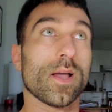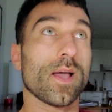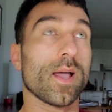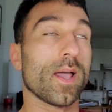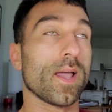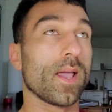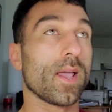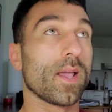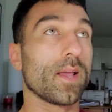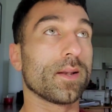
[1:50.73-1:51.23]

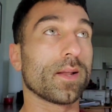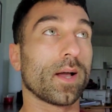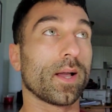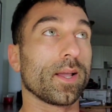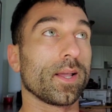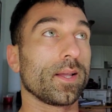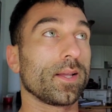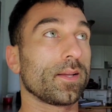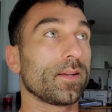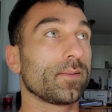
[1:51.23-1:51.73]
And
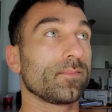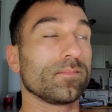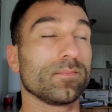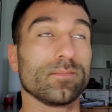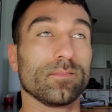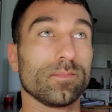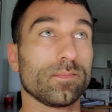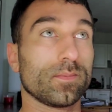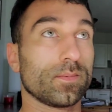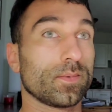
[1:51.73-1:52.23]
I
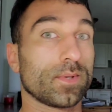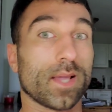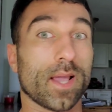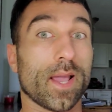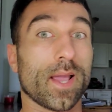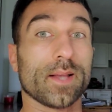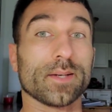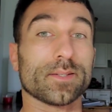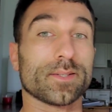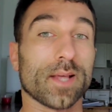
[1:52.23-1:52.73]

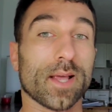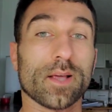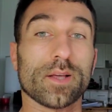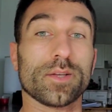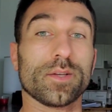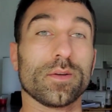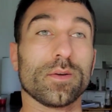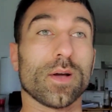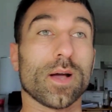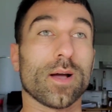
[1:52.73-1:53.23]
can't tell
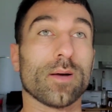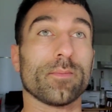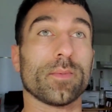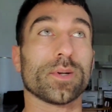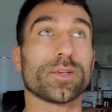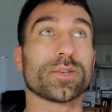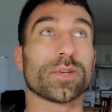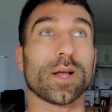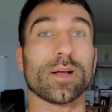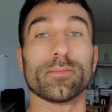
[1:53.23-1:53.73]
you how
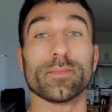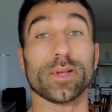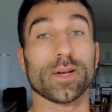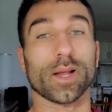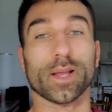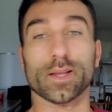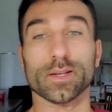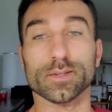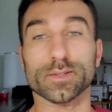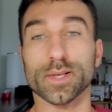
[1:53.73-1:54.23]
much, I
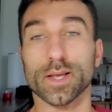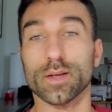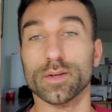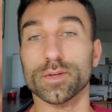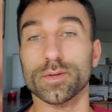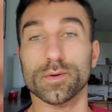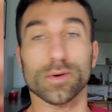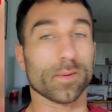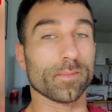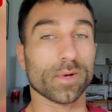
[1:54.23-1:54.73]
can tell
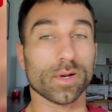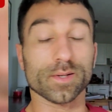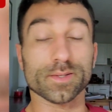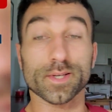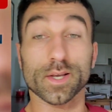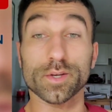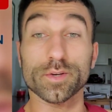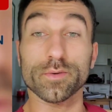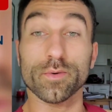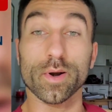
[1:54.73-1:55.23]
you, I'm going to
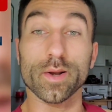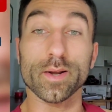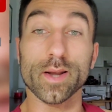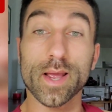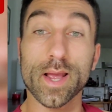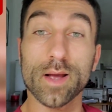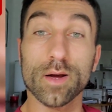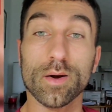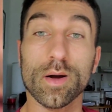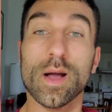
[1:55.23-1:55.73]
tell you right
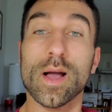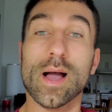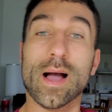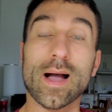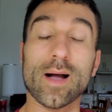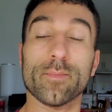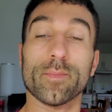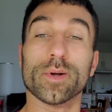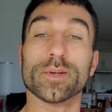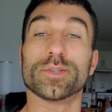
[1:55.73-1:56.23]
now
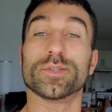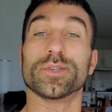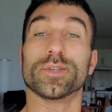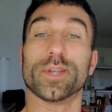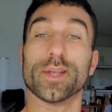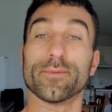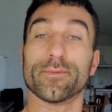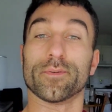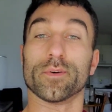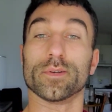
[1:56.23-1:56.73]
how much
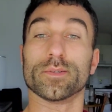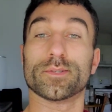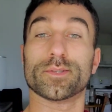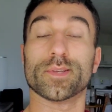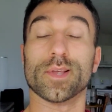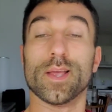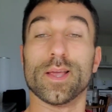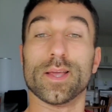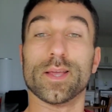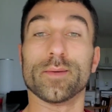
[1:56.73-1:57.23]

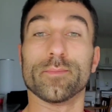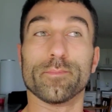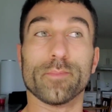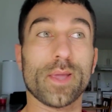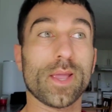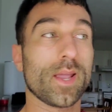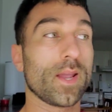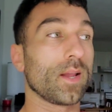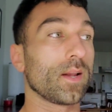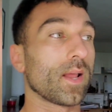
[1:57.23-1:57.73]
difference it
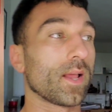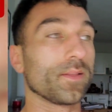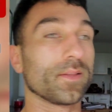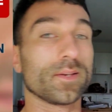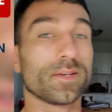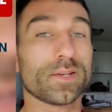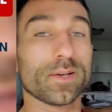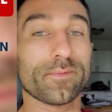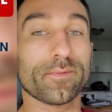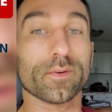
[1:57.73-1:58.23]
made. And the
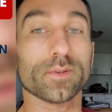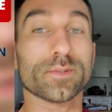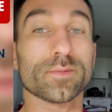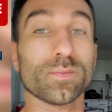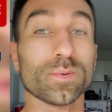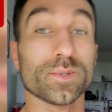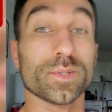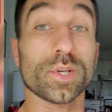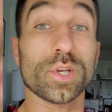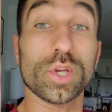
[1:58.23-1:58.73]
difference
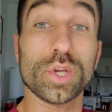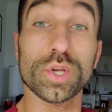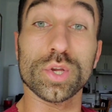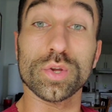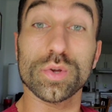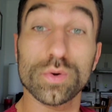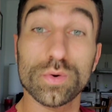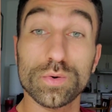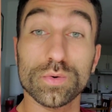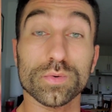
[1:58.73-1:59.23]
was
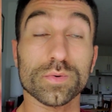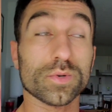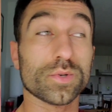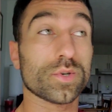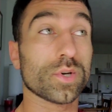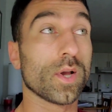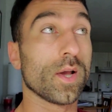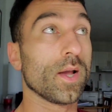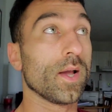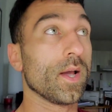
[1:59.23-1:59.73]

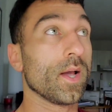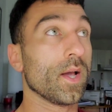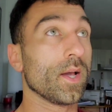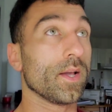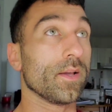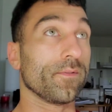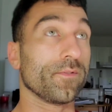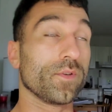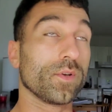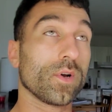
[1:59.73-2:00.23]
huge.
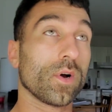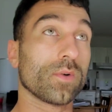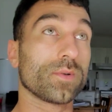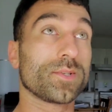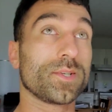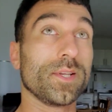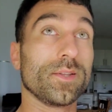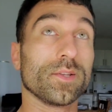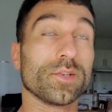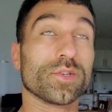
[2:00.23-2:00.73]
If you go
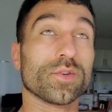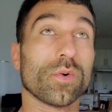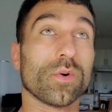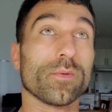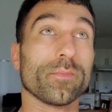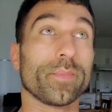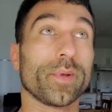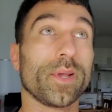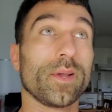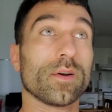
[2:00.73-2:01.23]
see the
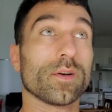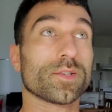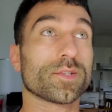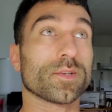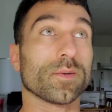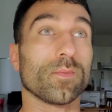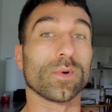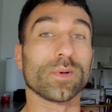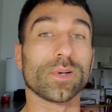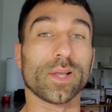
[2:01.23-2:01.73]
Jordan
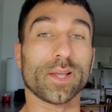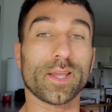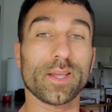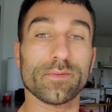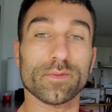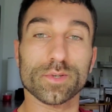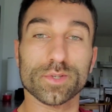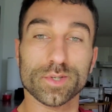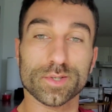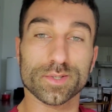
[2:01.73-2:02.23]
Peterson like
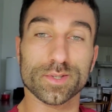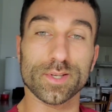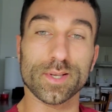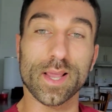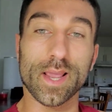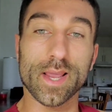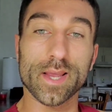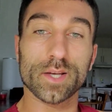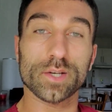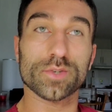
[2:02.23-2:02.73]
even just the
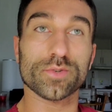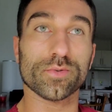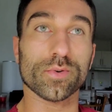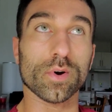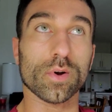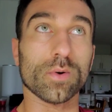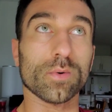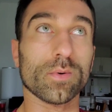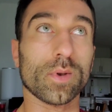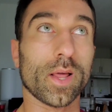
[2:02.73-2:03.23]

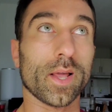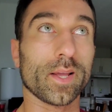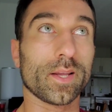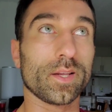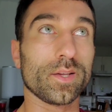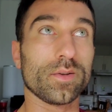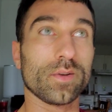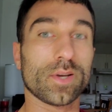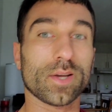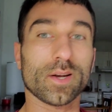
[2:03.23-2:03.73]
intro, like
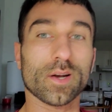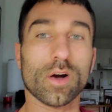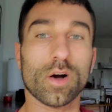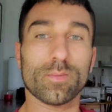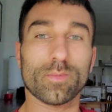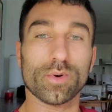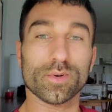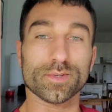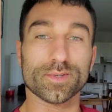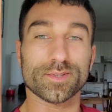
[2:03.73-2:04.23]
you can
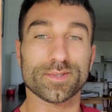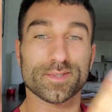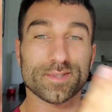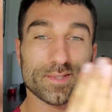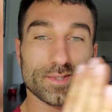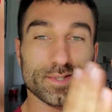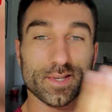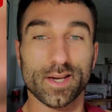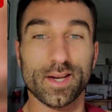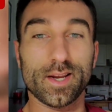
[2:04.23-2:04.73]
almost
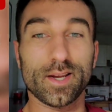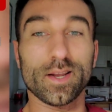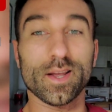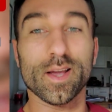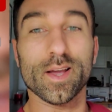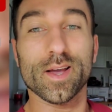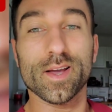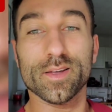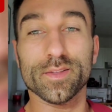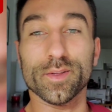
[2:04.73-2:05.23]
see
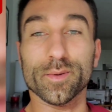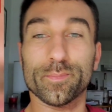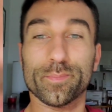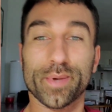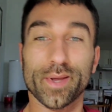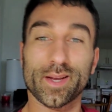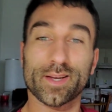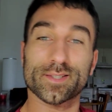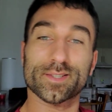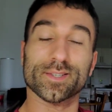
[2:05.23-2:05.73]
the
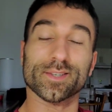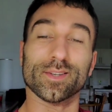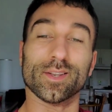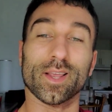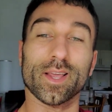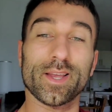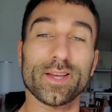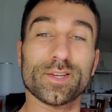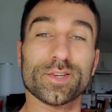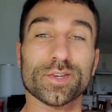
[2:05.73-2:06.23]

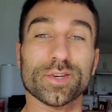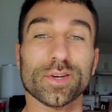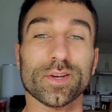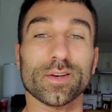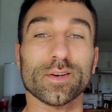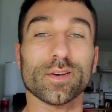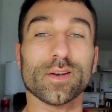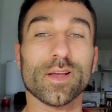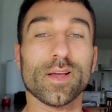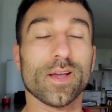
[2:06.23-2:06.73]

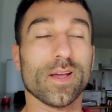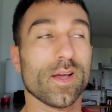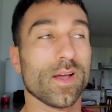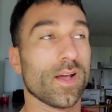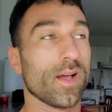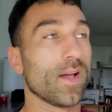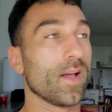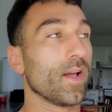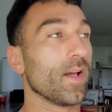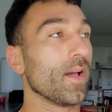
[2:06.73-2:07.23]
pixelation,
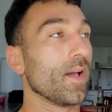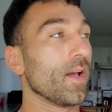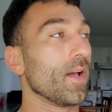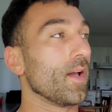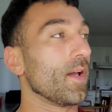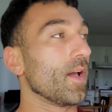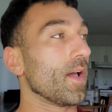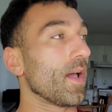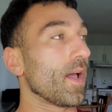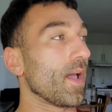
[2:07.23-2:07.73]

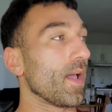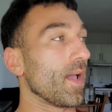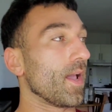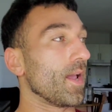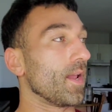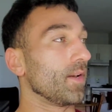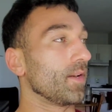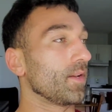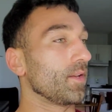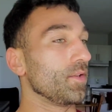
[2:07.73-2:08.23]

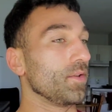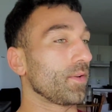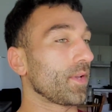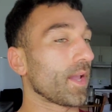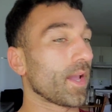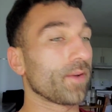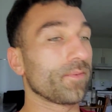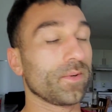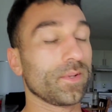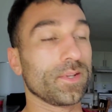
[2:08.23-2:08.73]
and you
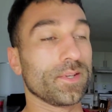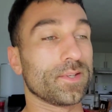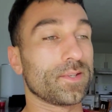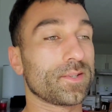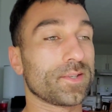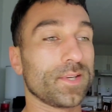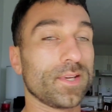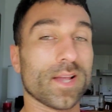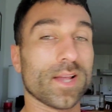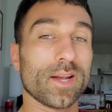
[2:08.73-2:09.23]
can't really
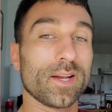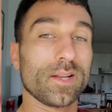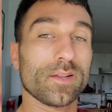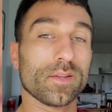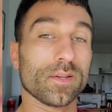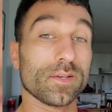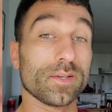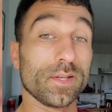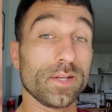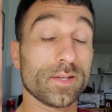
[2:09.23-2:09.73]
see any of
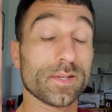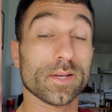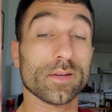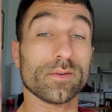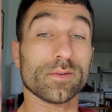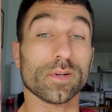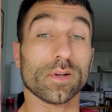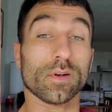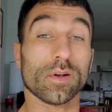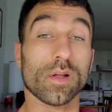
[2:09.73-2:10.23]
the detail
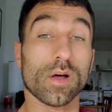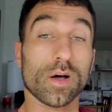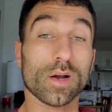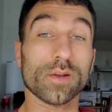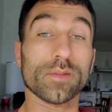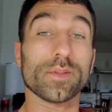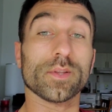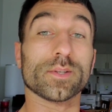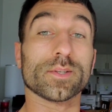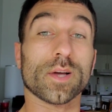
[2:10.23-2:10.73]
in a lot
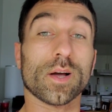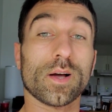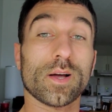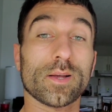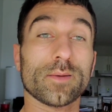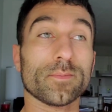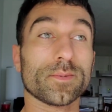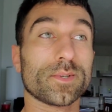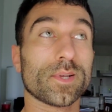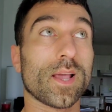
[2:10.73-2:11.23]
of the
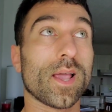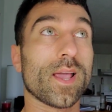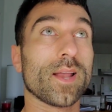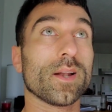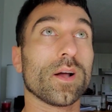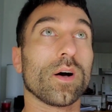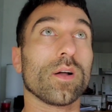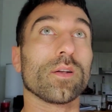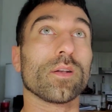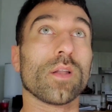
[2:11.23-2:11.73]
times.
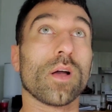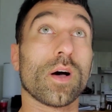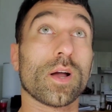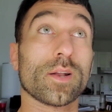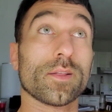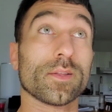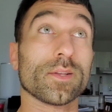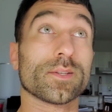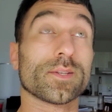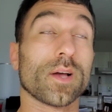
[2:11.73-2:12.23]
And a lot
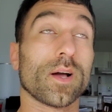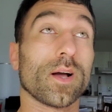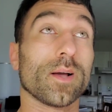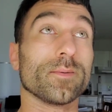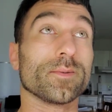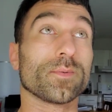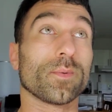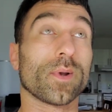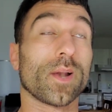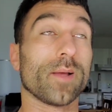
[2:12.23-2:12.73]
of the
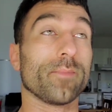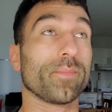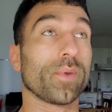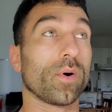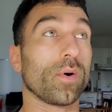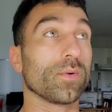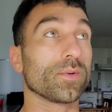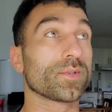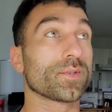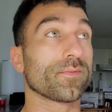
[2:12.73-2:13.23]
times when I
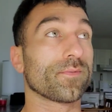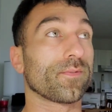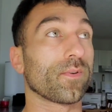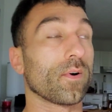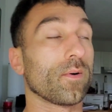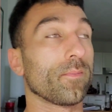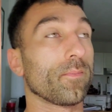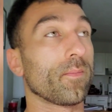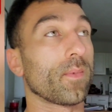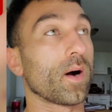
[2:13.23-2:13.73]
post
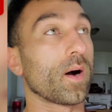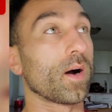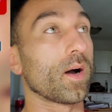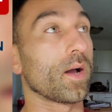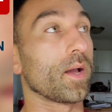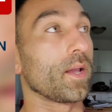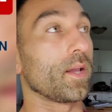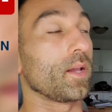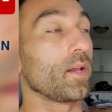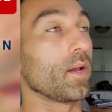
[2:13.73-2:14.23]
from
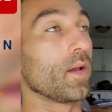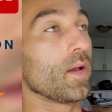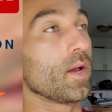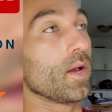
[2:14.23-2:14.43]
my